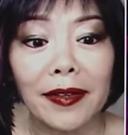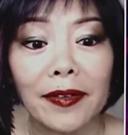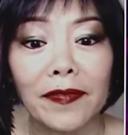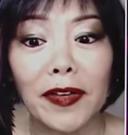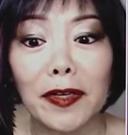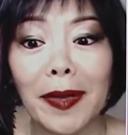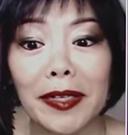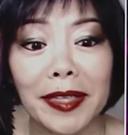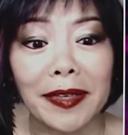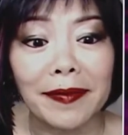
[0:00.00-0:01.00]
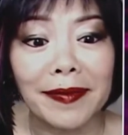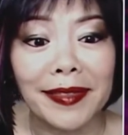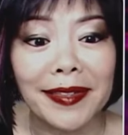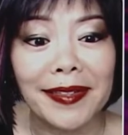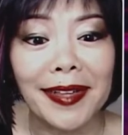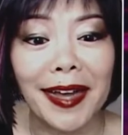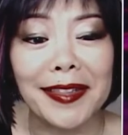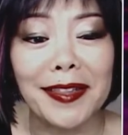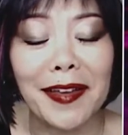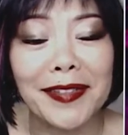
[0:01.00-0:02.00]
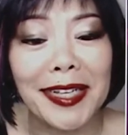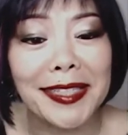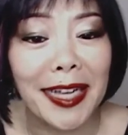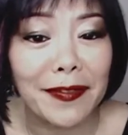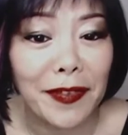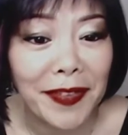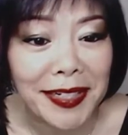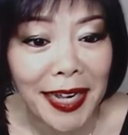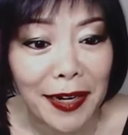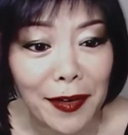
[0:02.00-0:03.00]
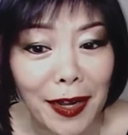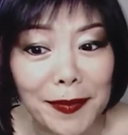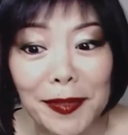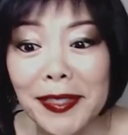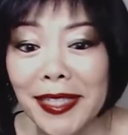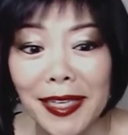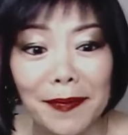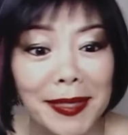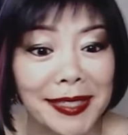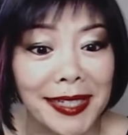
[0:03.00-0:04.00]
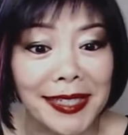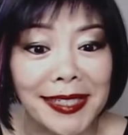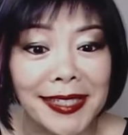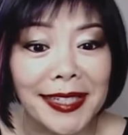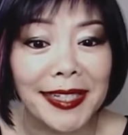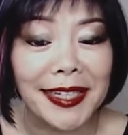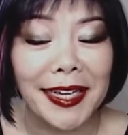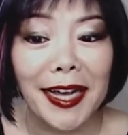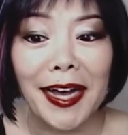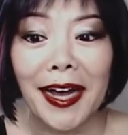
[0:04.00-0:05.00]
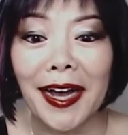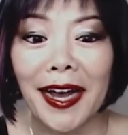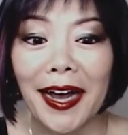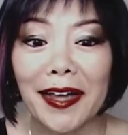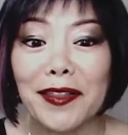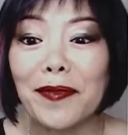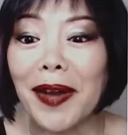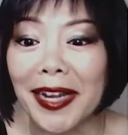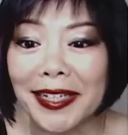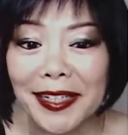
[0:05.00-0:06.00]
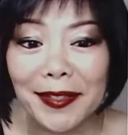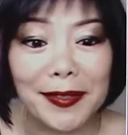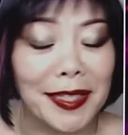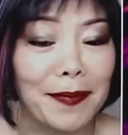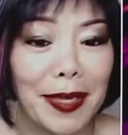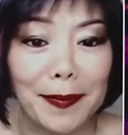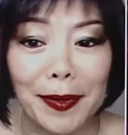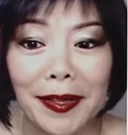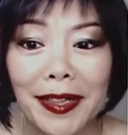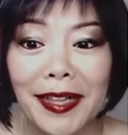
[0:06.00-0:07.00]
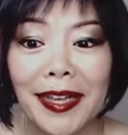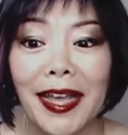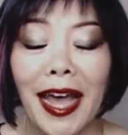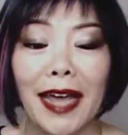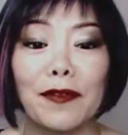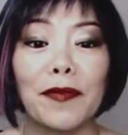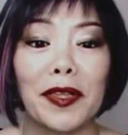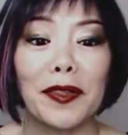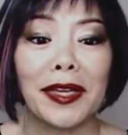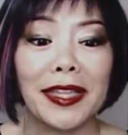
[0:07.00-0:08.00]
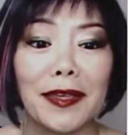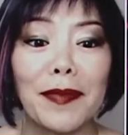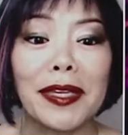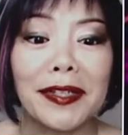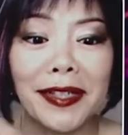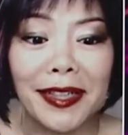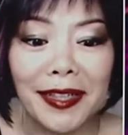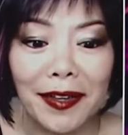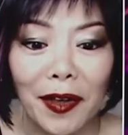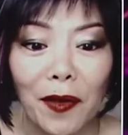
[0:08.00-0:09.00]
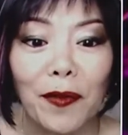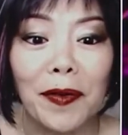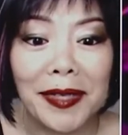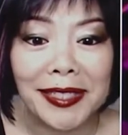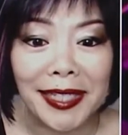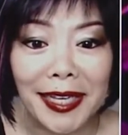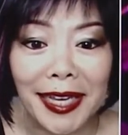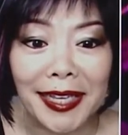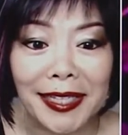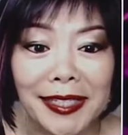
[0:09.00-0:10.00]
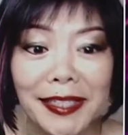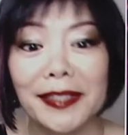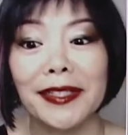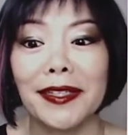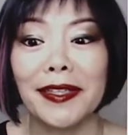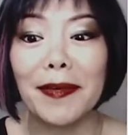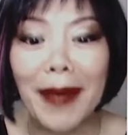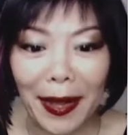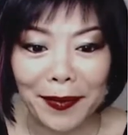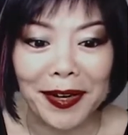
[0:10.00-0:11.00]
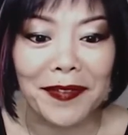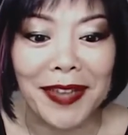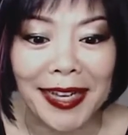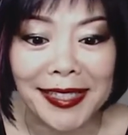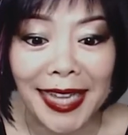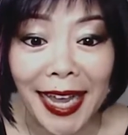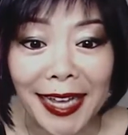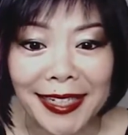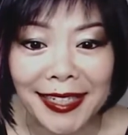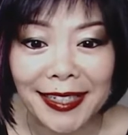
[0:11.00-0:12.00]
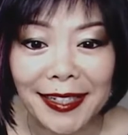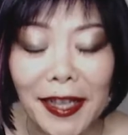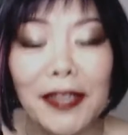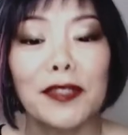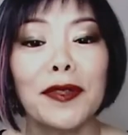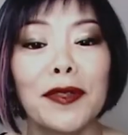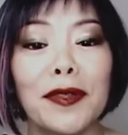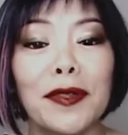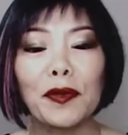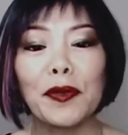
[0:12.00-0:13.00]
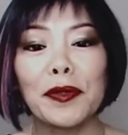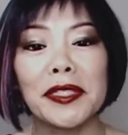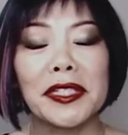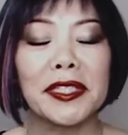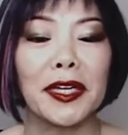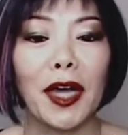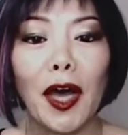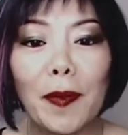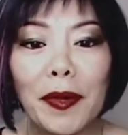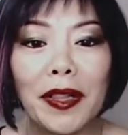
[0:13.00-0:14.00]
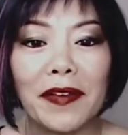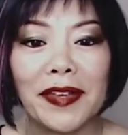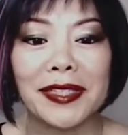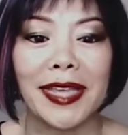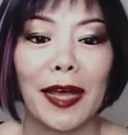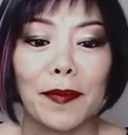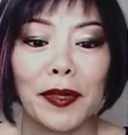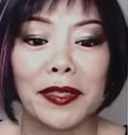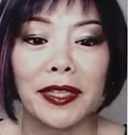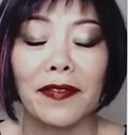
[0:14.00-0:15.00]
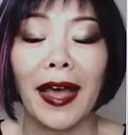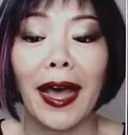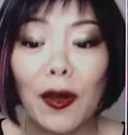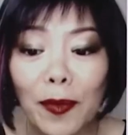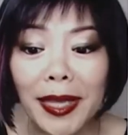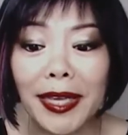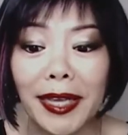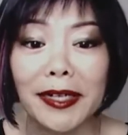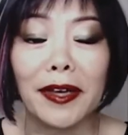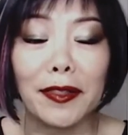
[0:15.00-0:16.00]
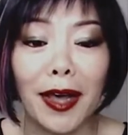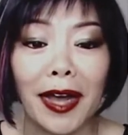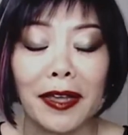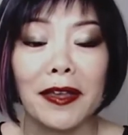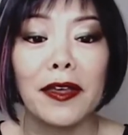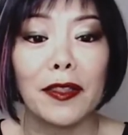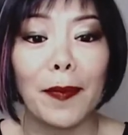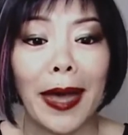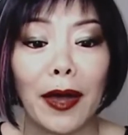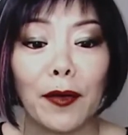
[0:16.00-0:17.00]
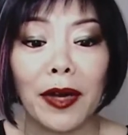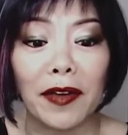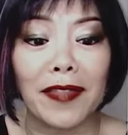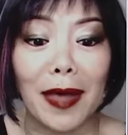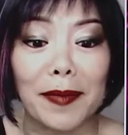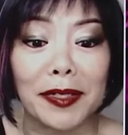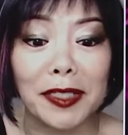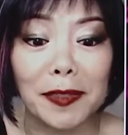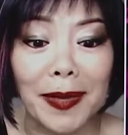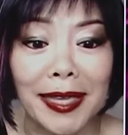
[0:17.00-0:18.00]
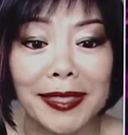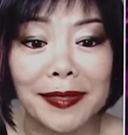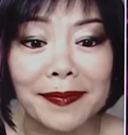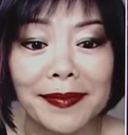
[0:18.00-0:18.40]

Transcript: Fundamentally, on the left hand side of a Venn diagram, you'll see business on the right, you'll see people. And when we look at the middle, what we see is the power of yes and. So let's go through just a couple of examples of how we can unlock the power of that middle space.